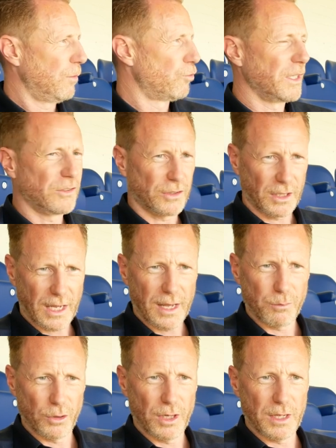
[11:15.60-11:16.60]
reads the
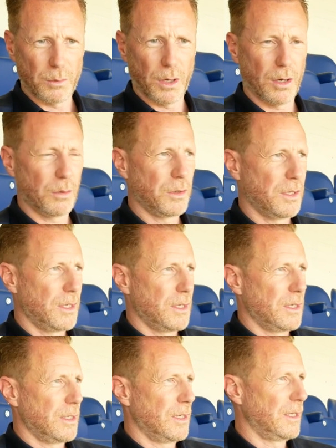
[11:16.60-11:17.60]
game really well.
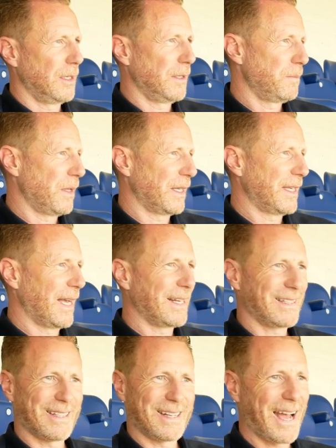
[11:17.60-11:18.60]

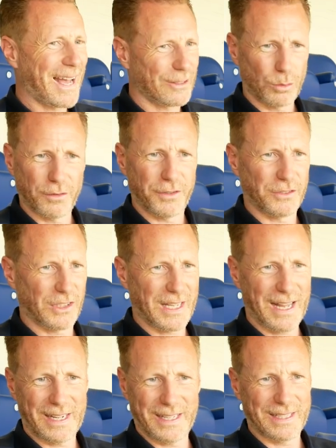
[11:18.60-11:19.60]
Again, can handle the
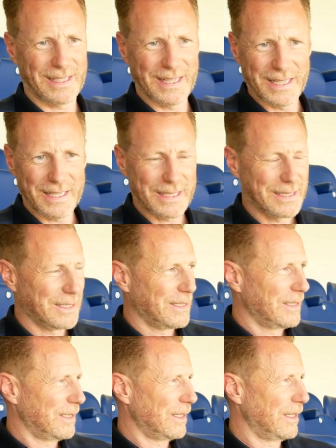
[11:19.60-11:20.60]
physicality of the league.
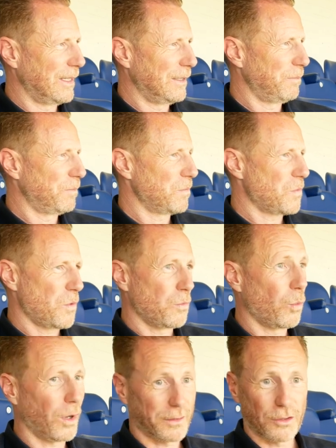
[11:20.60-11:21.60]

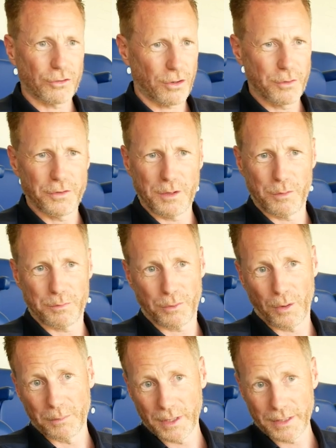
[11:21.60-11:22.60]
Won the trophy with
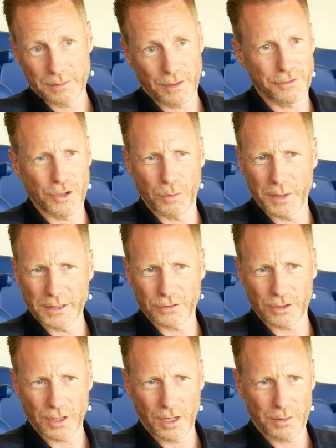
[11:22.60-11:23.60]
Bromley a few
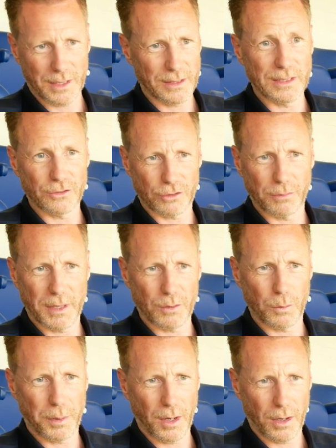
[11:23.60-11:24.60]
weeks ago, had an
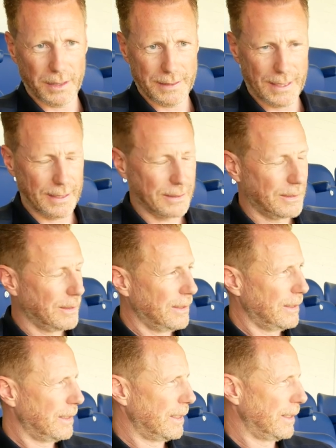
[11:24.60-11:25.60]
instrumental part in that.
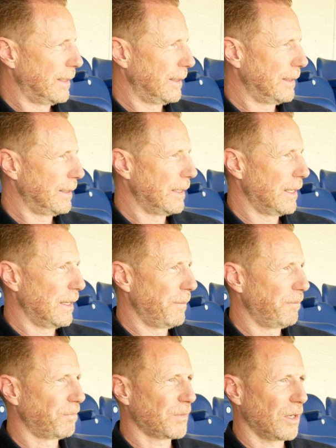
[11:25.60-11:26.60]
And
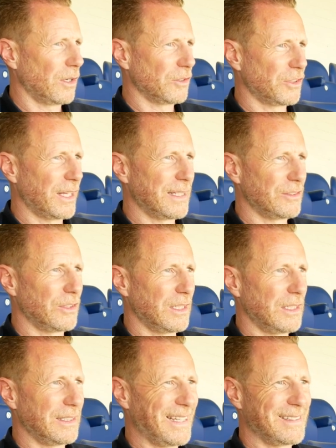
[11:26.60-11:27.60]
like I said,
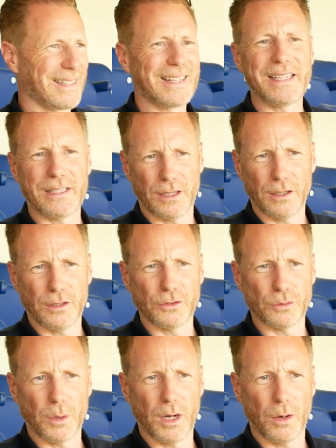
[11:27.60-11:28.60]
he's a leader
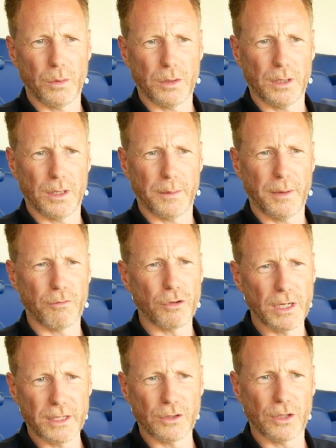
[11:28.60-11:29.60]
as well, a
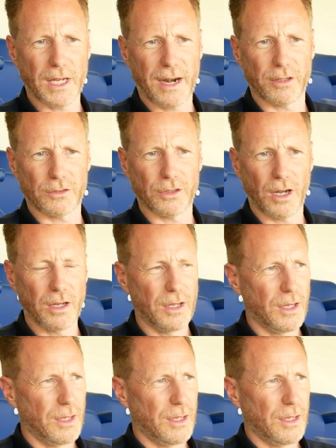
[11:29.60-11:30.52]
really good character.